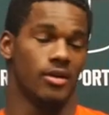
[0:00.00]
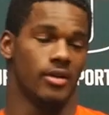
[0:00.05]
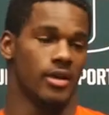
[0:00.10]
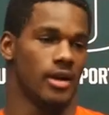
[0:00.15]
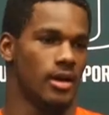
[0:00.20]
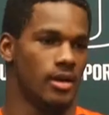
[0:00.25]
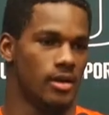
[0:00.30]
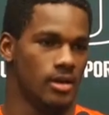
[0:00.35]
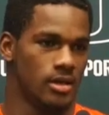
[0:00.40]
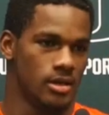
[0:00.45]
oh yeah.
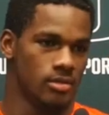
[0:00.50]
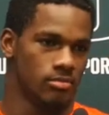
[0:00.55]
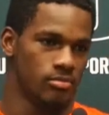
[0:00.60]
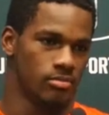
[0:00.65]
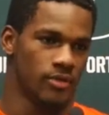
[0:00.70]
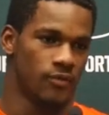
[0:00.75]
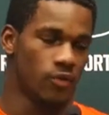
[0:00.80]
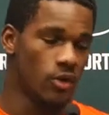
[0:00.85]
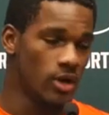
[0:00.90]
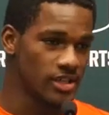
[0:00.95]
Um,
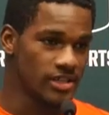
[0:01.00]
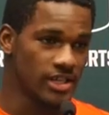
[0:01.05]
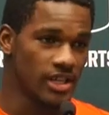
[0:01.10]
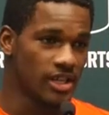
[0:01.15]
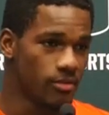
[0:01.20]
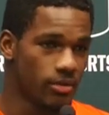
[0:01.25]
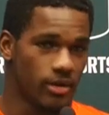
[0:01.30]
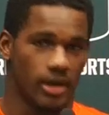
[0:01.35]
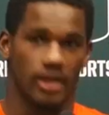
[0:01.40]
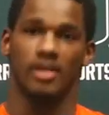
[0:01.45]
before I
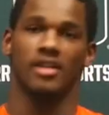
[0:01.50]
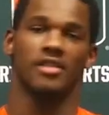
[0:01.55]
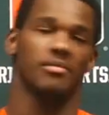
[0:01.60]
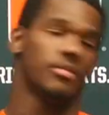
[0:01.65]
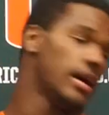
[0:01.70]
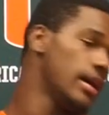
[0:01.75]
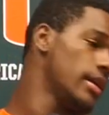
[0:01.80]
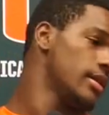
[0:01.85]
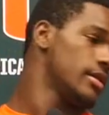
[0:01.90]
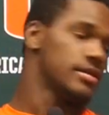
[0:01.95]
celebrate, I look
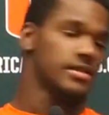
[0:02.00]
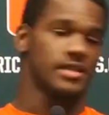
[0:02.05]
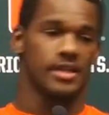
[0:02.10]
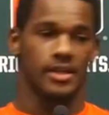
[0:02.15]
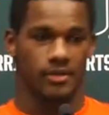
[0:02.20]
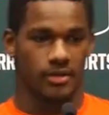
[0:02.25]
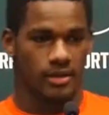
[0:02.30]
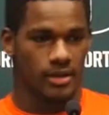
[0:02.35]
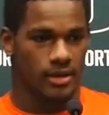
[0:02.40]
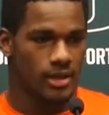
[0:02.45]
back to
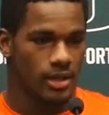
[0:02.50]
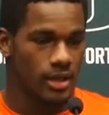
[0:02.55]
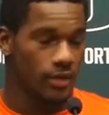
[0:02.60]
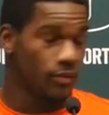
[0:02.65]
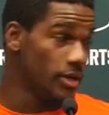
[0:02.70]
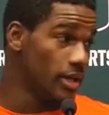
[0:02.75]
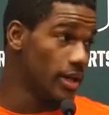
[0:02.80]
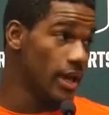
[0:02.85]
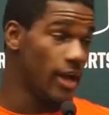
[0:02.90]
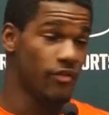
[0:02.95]
see if
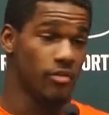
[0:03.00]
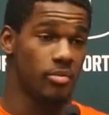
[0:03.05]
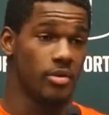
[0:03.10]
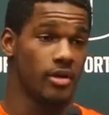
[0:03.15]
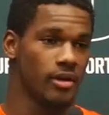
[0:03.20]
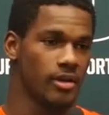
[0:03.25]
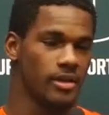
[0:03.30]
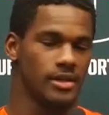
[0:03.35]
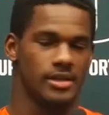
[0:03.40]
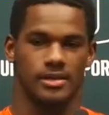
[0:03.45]
we did have a
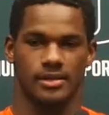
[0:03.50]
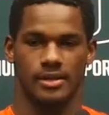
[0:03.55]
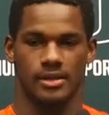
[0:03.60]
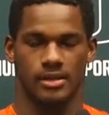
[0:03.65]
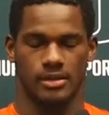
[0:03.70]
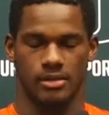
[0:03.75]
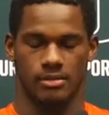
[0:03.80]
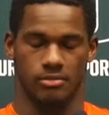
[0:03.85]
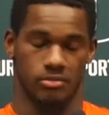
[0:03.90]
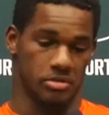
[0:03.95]
penalty.
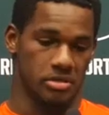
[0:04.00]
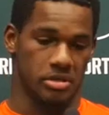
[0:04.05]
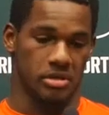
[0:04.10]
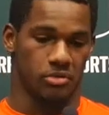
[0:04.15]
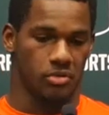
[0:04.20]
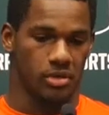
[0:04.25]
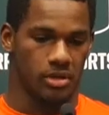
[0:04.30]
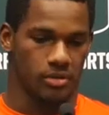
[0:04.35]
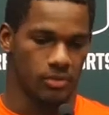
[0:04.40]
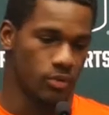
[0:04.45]
Um,
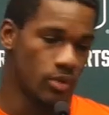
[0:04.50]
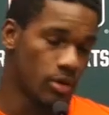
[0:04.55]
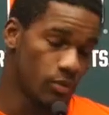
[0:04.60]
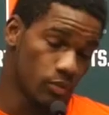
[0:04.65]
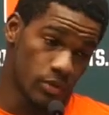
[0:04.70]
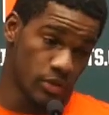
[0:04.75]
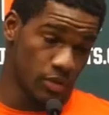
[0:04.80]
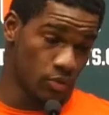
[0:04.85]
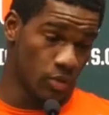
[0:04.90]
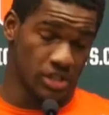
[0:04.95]
didn't want
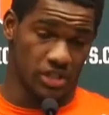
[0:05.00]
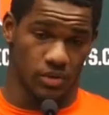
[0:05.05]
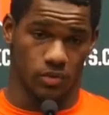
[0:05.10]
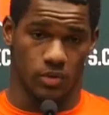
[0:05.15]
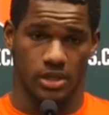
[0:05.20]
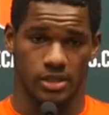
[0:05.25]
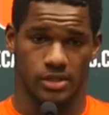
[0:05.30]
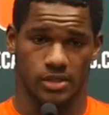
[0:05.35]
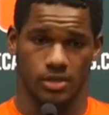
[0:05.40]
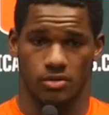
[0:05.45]
it wasn't
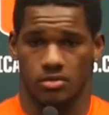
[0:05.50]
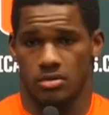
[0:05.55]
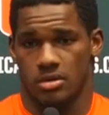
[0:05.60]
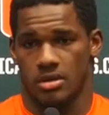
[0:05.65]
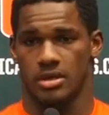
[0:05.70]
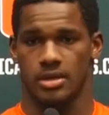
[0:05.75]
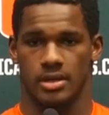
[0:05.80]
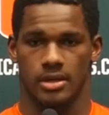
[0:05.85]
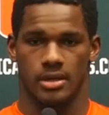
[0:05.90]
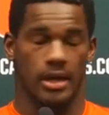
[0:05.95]
one, so
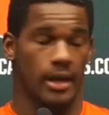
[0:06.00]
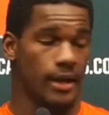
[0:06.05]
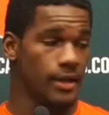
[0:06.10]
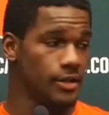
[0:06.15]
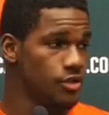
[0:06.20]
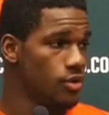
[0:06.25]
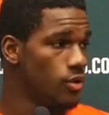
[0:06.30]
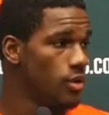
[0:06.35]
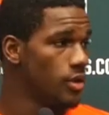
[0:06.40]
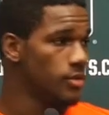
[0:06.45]
I
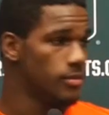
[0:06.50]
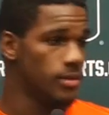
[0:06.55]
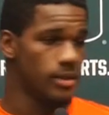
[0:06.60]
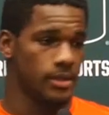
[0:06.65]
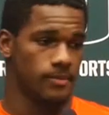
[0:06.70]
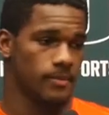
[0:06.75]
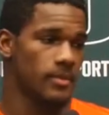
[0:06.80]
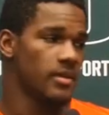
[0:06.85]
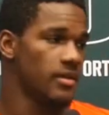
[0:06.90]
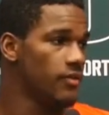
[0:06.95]
enjoyed it, but
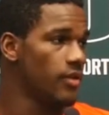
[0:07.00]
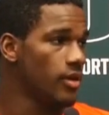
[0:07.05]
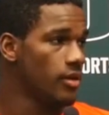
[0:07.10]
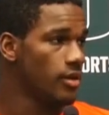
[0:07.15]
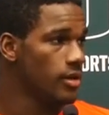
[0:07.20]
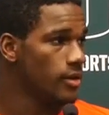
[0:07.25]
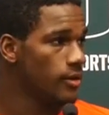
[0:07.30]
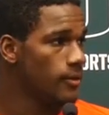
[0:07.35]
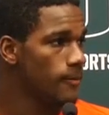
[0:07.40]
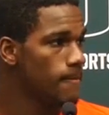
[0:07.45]
it felt
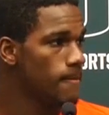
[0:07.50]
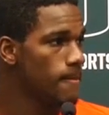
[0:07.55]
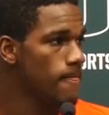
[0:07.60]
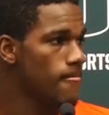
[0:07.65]
good.